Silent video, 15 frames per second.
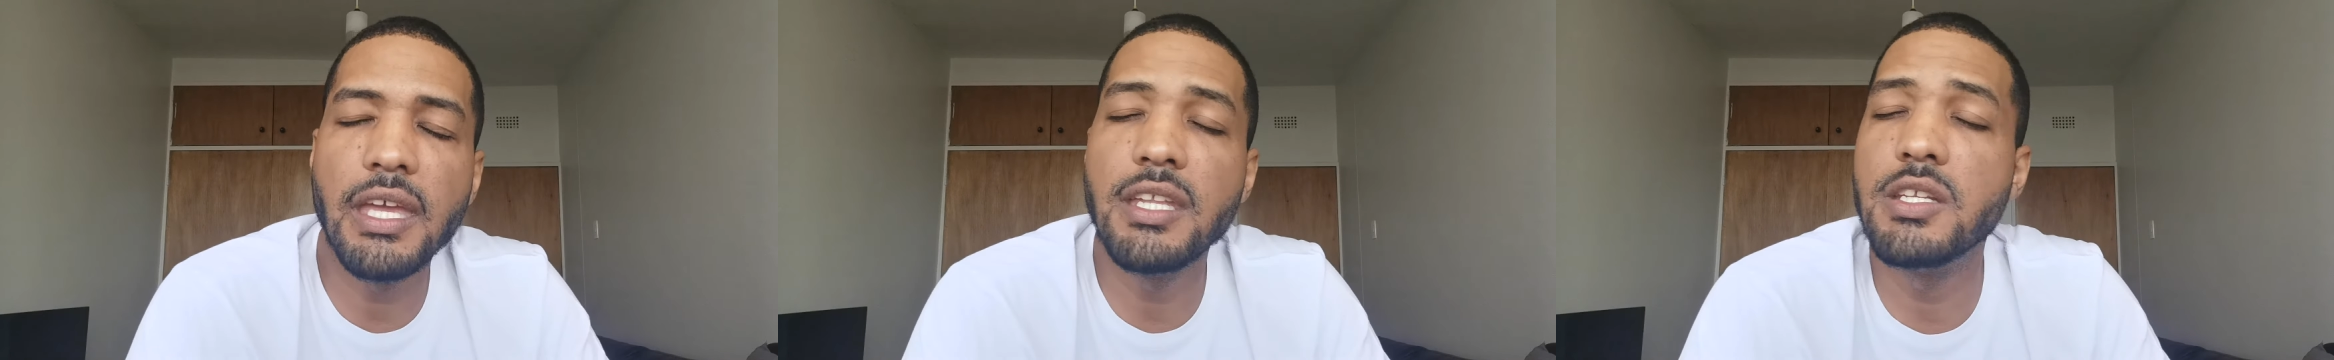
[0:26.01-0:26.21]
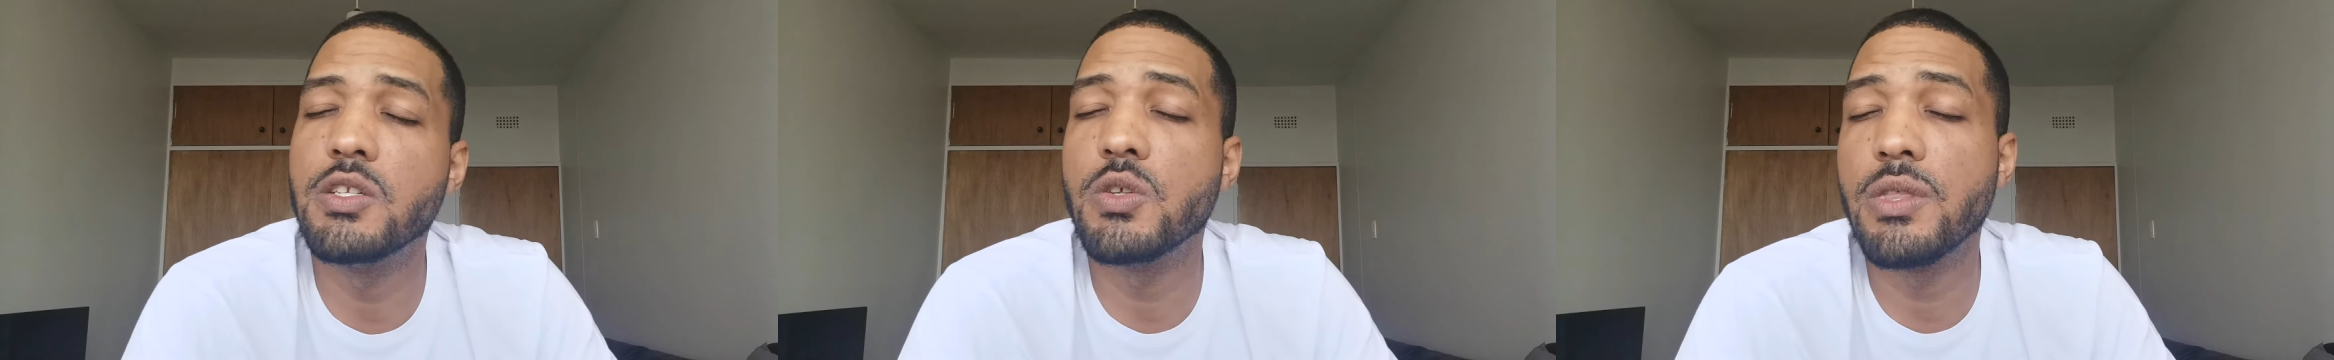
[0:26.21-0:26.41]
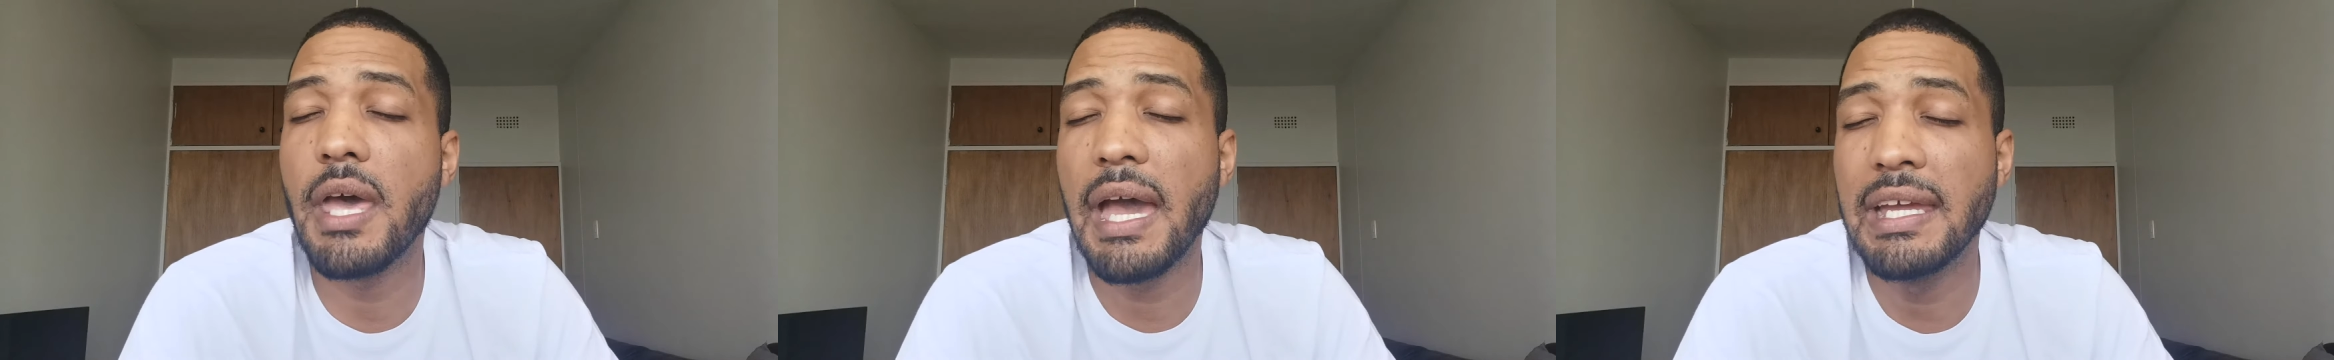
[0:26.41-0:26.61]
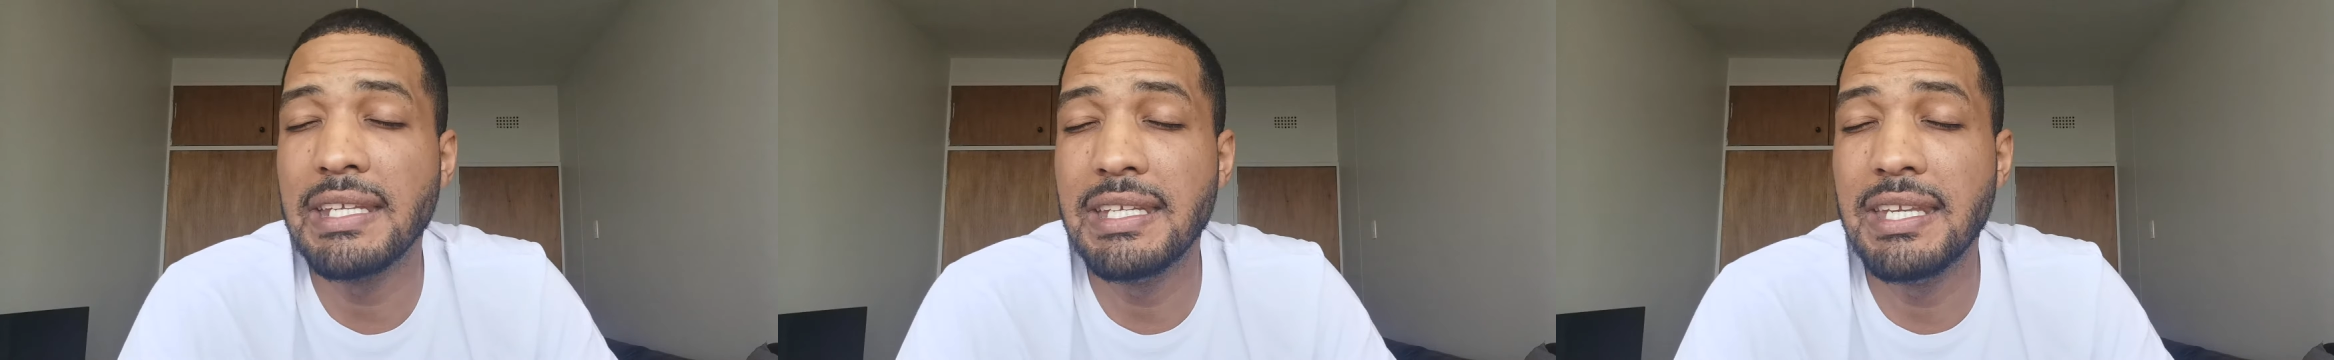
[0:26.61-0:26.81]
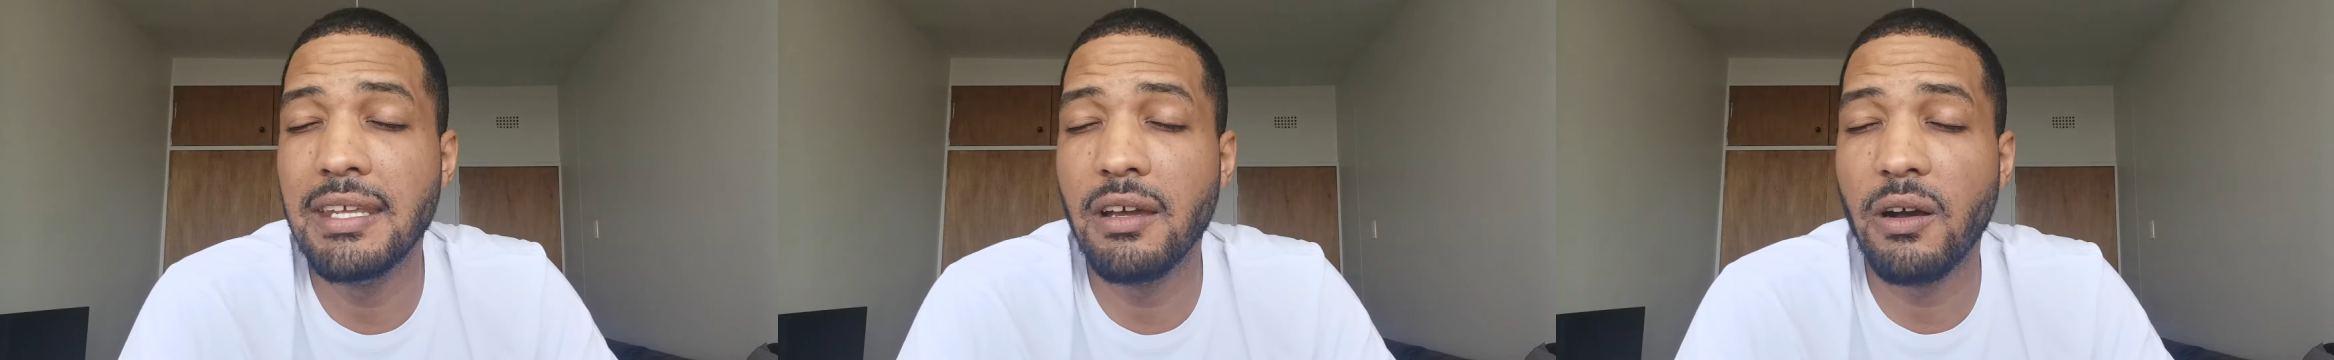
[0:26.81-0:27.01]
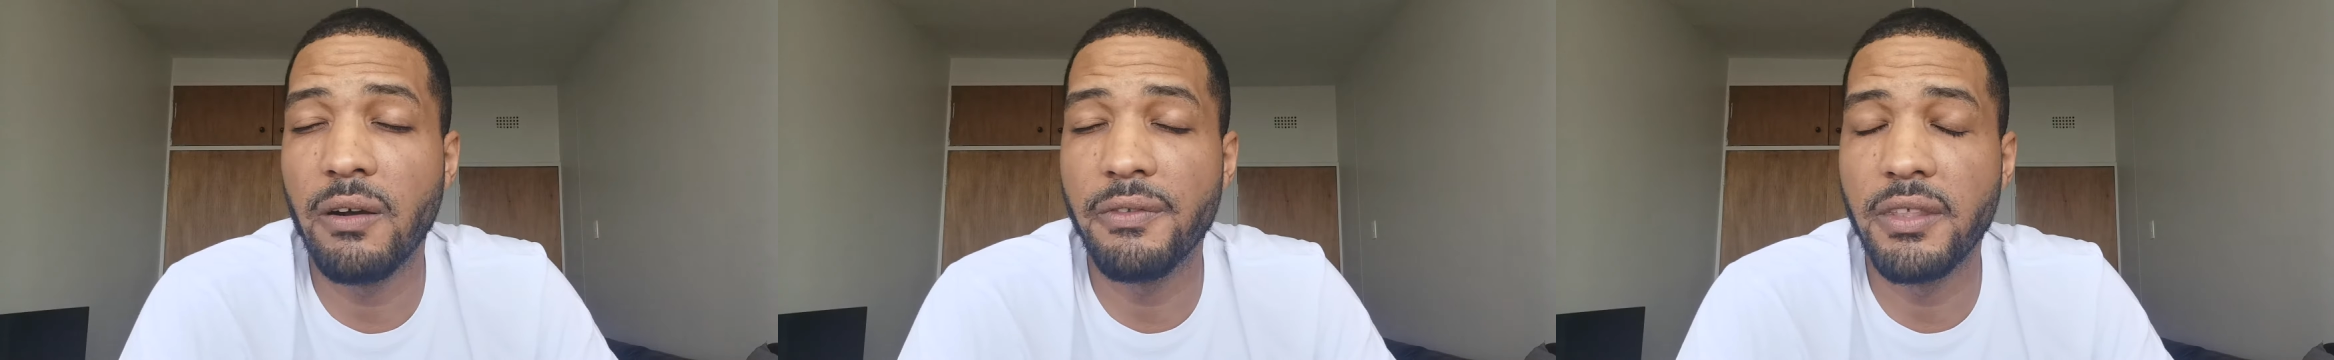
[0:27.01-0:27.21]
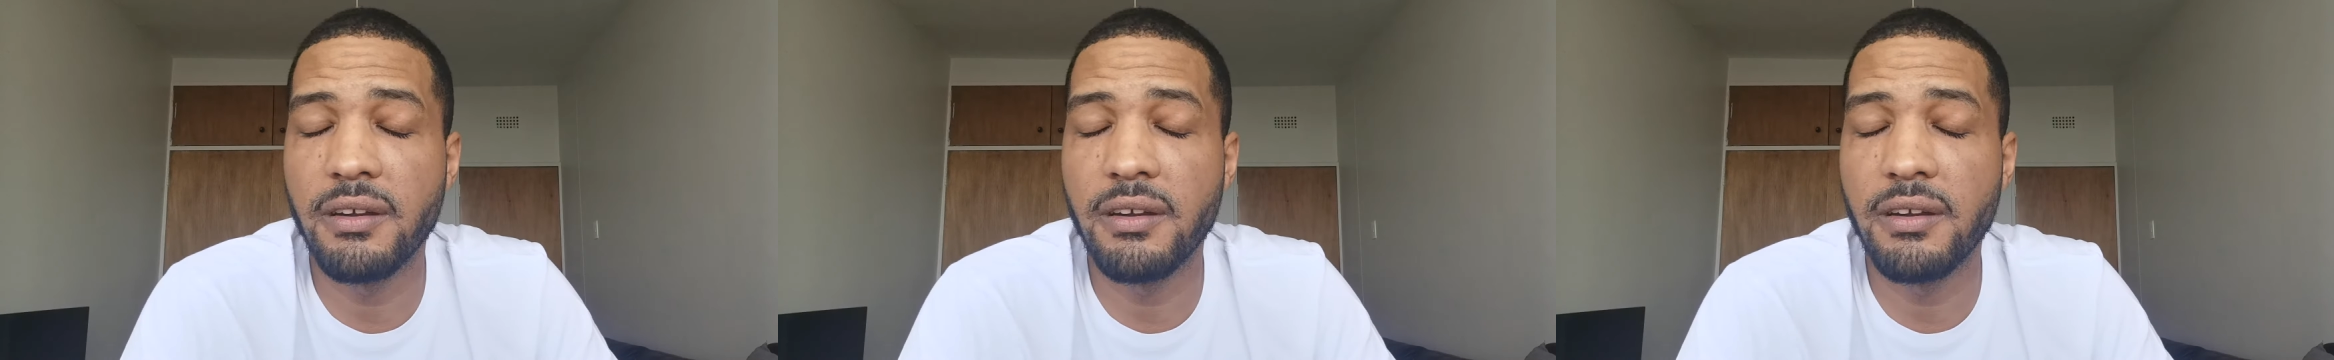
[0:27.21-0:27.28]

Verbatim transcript: in to the idea of